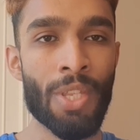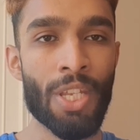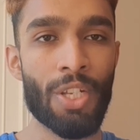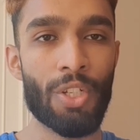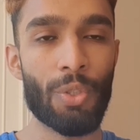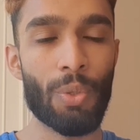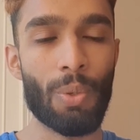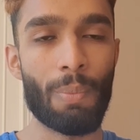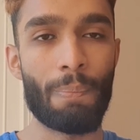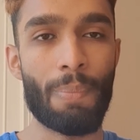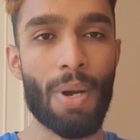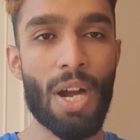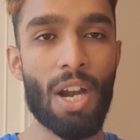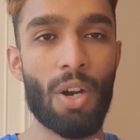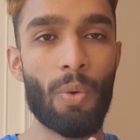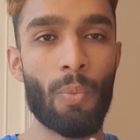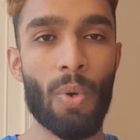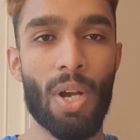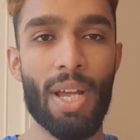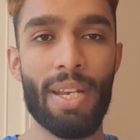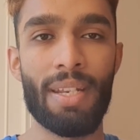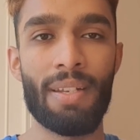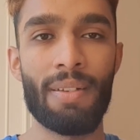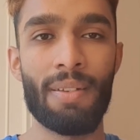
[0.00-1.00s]
So in part
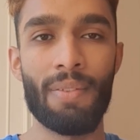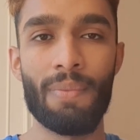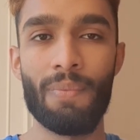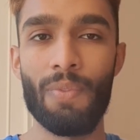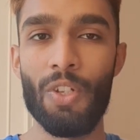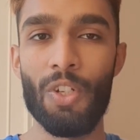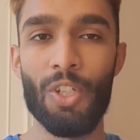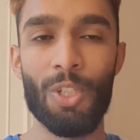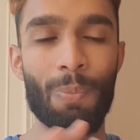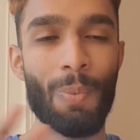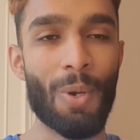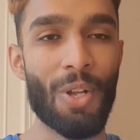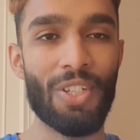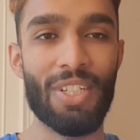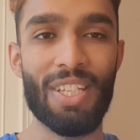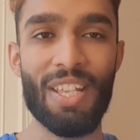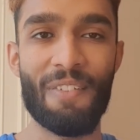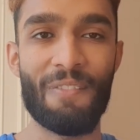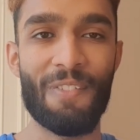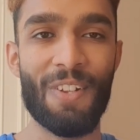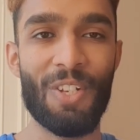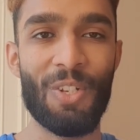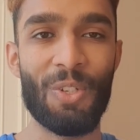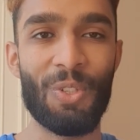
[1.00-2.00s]
1, the response to
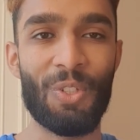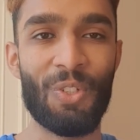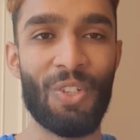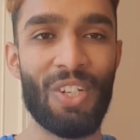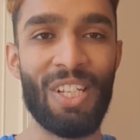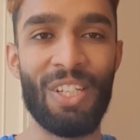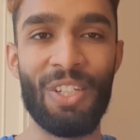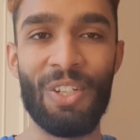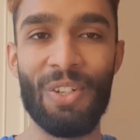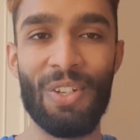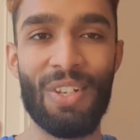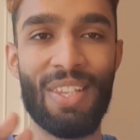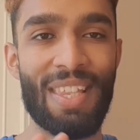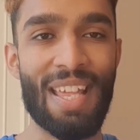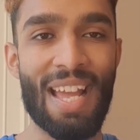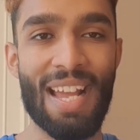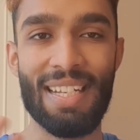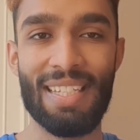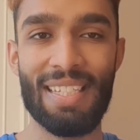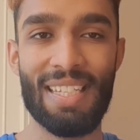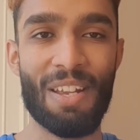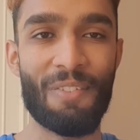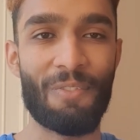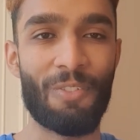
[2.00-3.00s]
that video is really good.
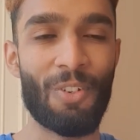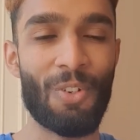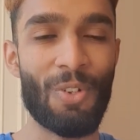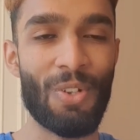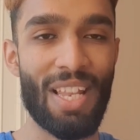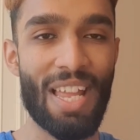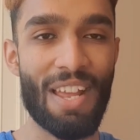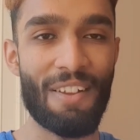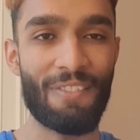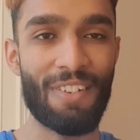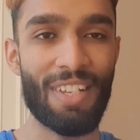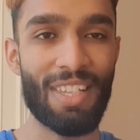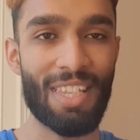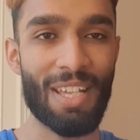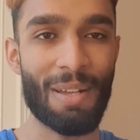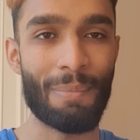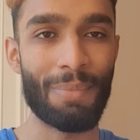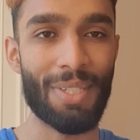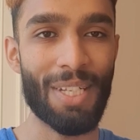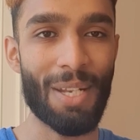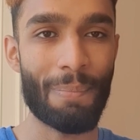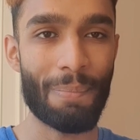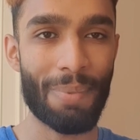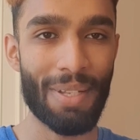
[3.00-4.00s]
Thanks to everyone who left a
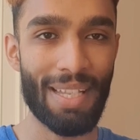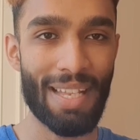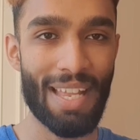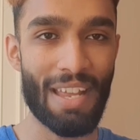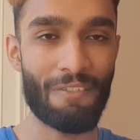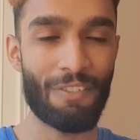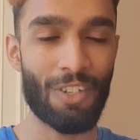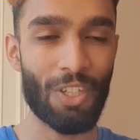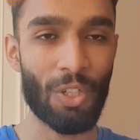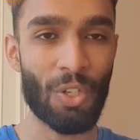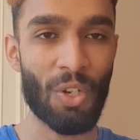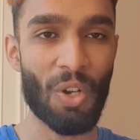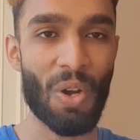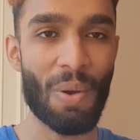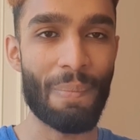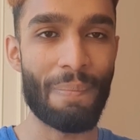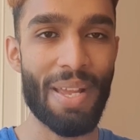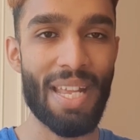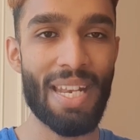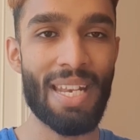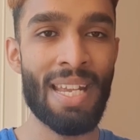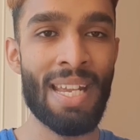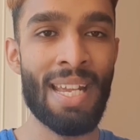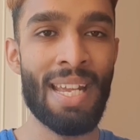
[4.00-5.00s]
thumbs up and left a
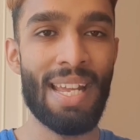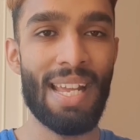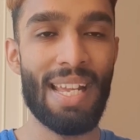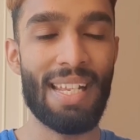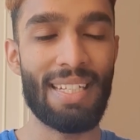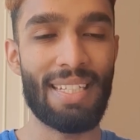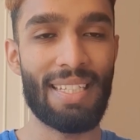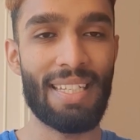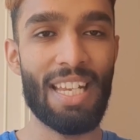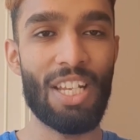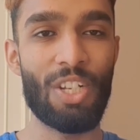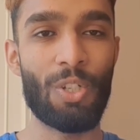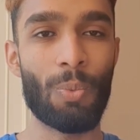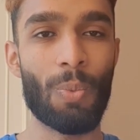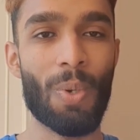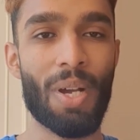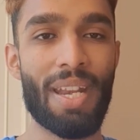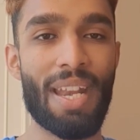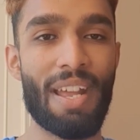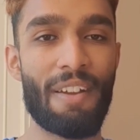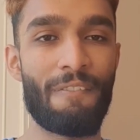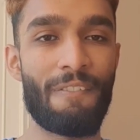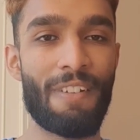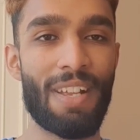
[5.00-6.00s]
comment. In stage
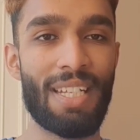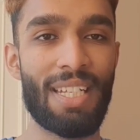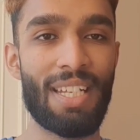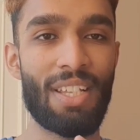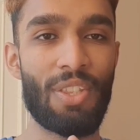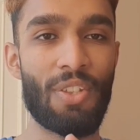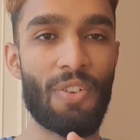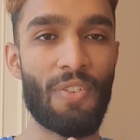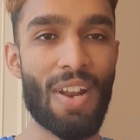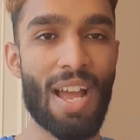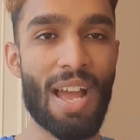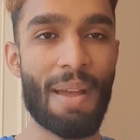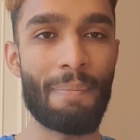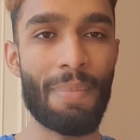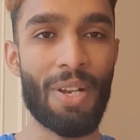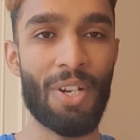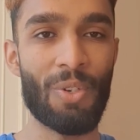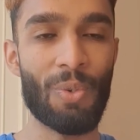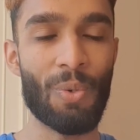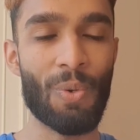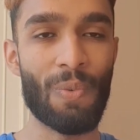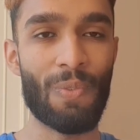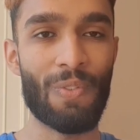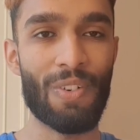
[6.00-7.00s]
1, I fitted the ram
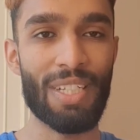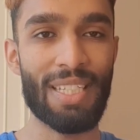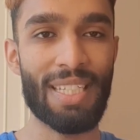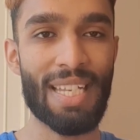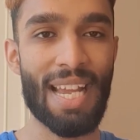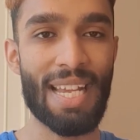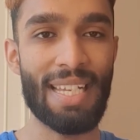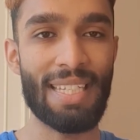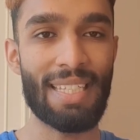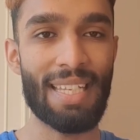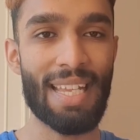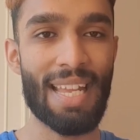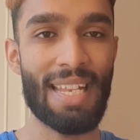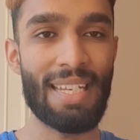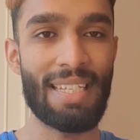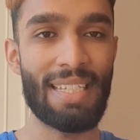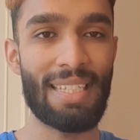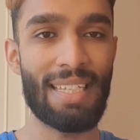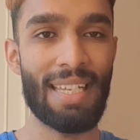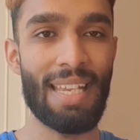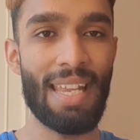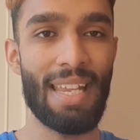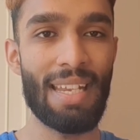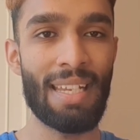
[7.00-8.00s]
air oversized
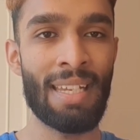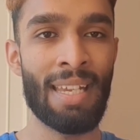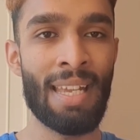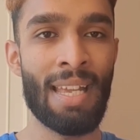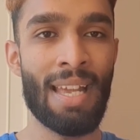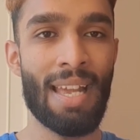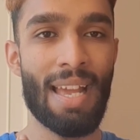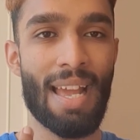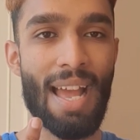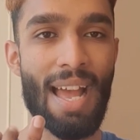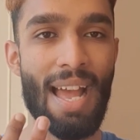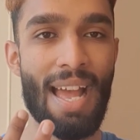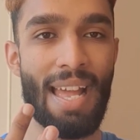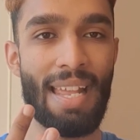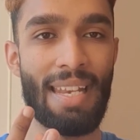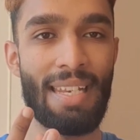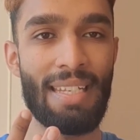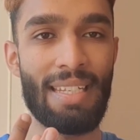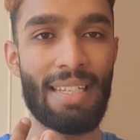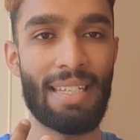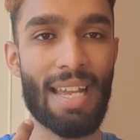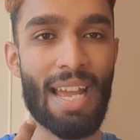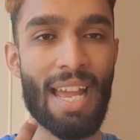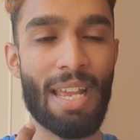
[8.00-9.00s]
intake,
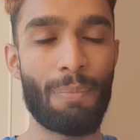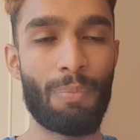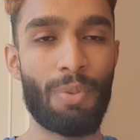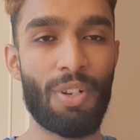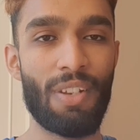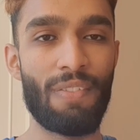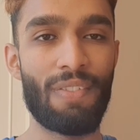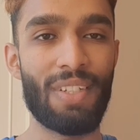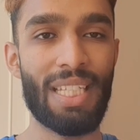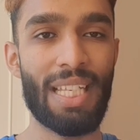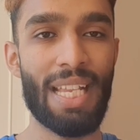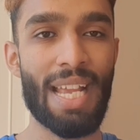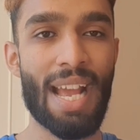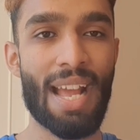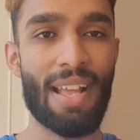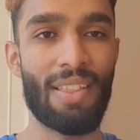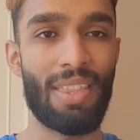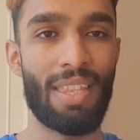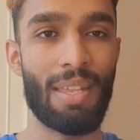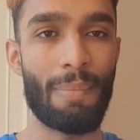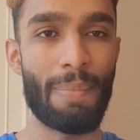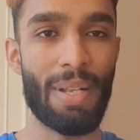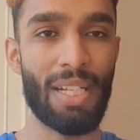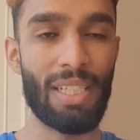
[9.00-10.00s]
and I previously
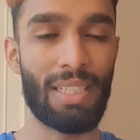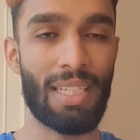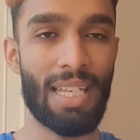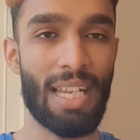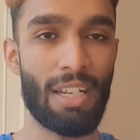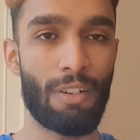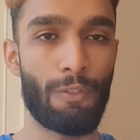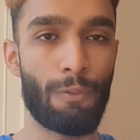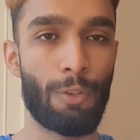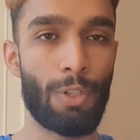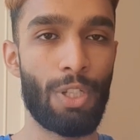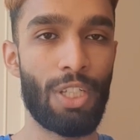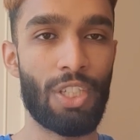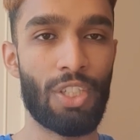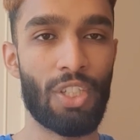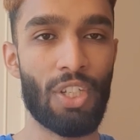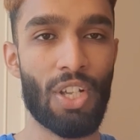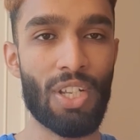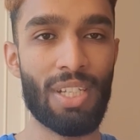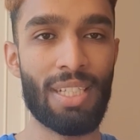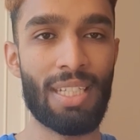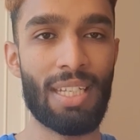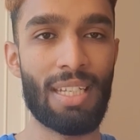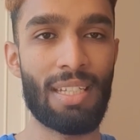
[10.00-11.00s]
had the Miltech full
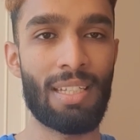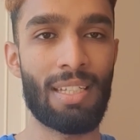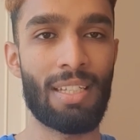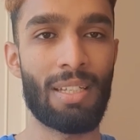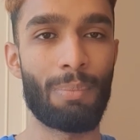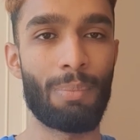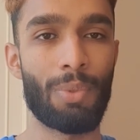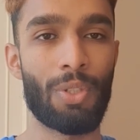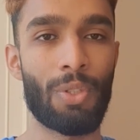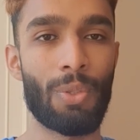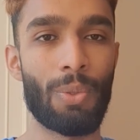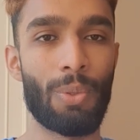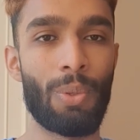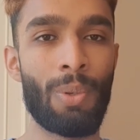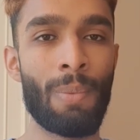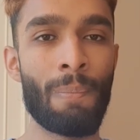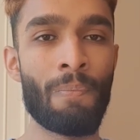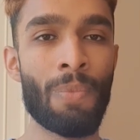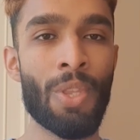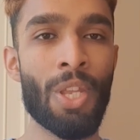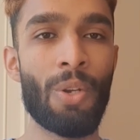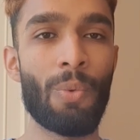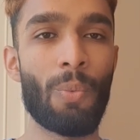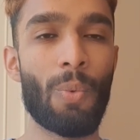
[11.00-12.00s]
exhaust system. So
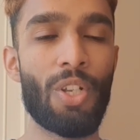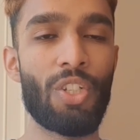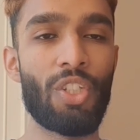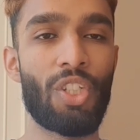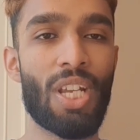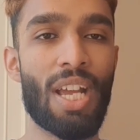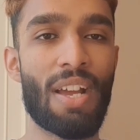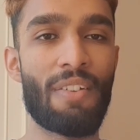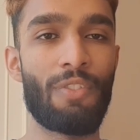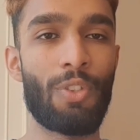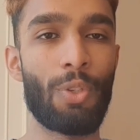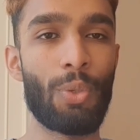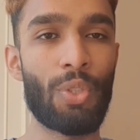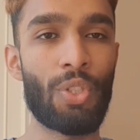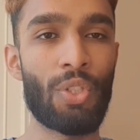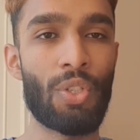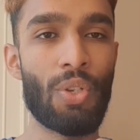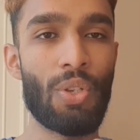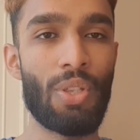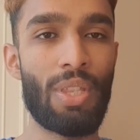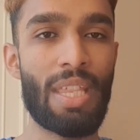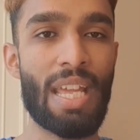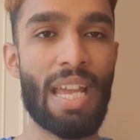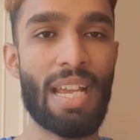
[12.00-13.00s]
once you have those
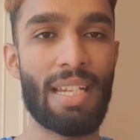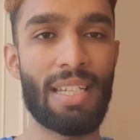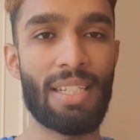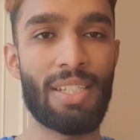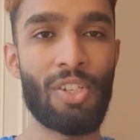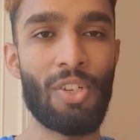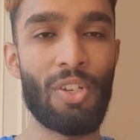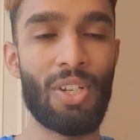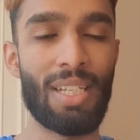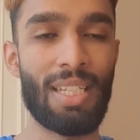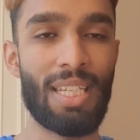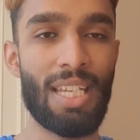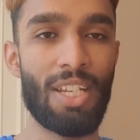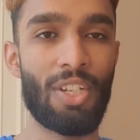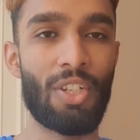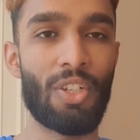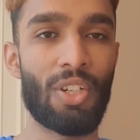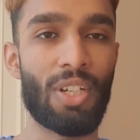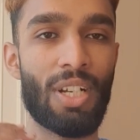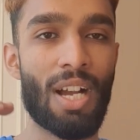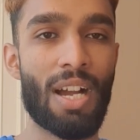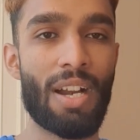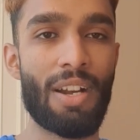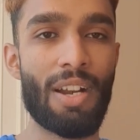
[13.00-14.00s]
two things, you can take your
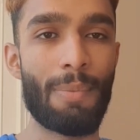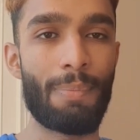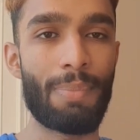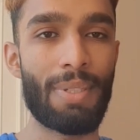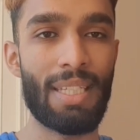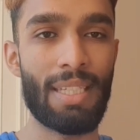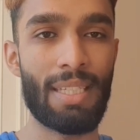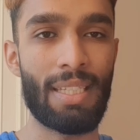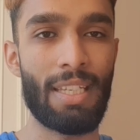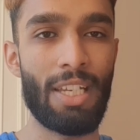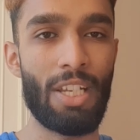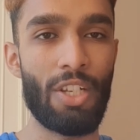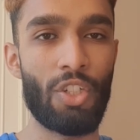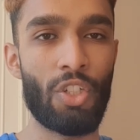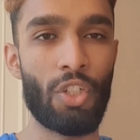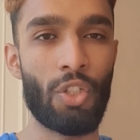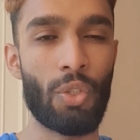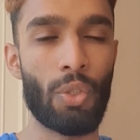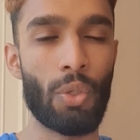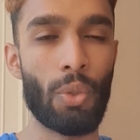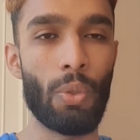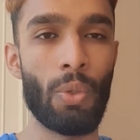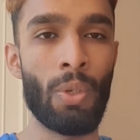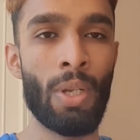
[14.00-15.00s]
car up to stage
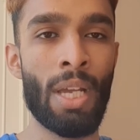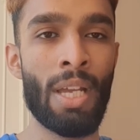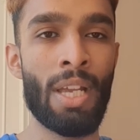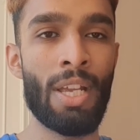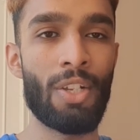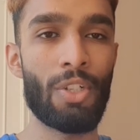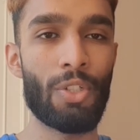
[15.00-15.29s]
2.